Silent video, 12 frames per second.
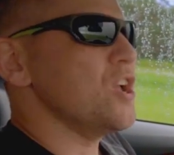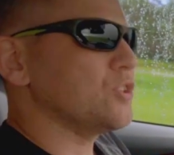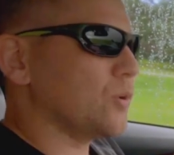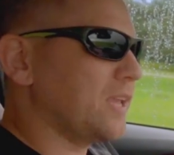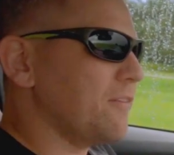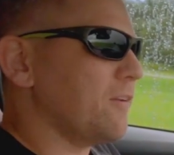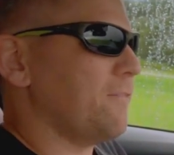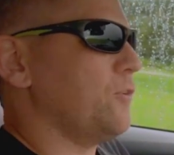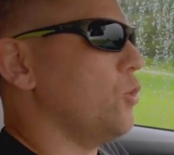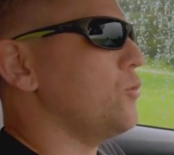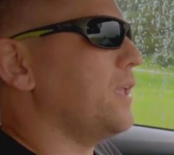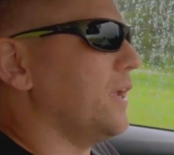So give it a
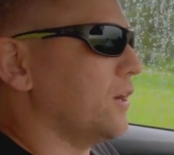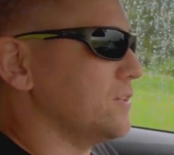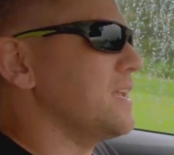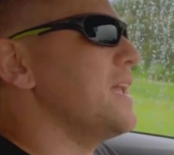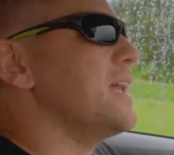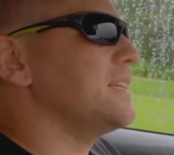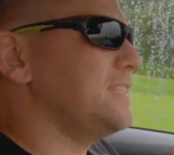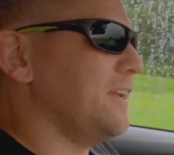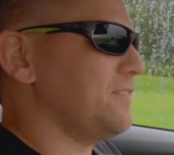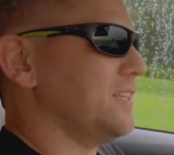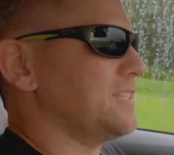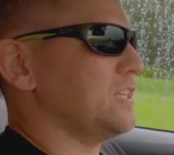few years, see
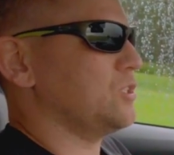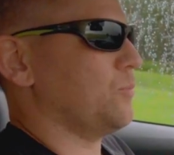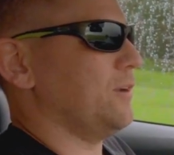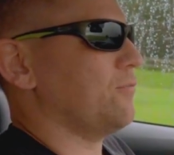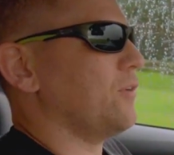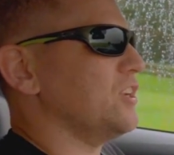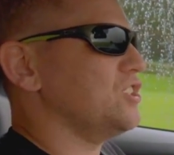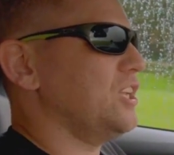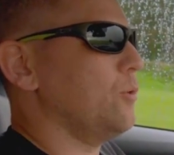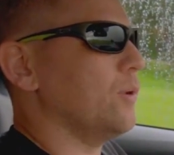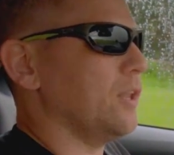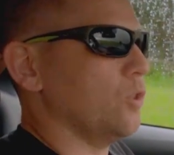if this gets refreshed,
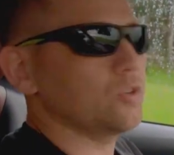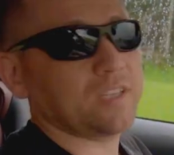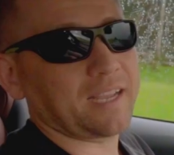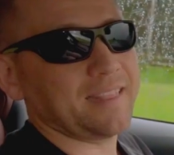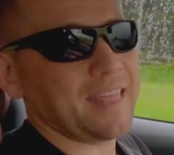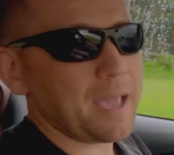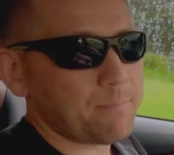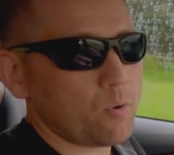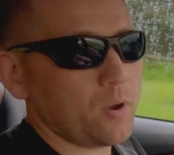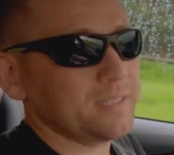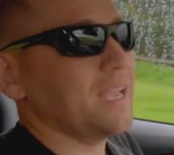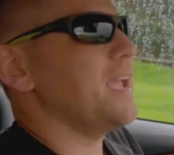see what it looks like at that
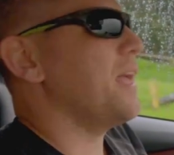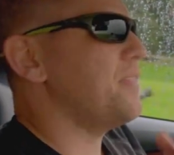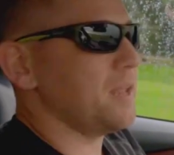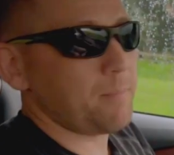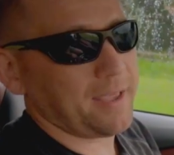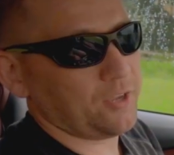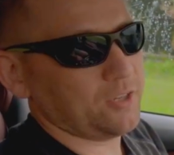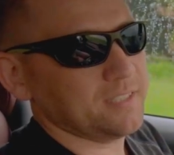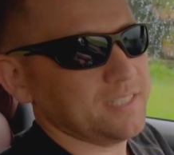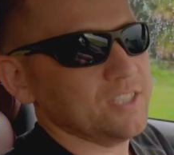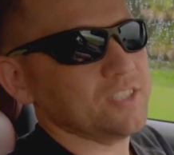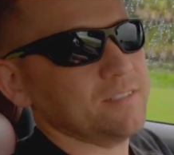point, and then make your
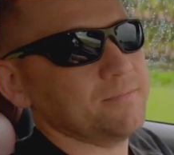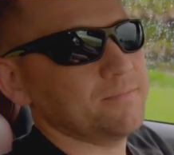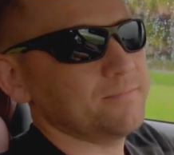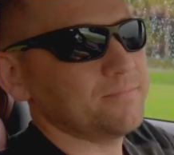decision.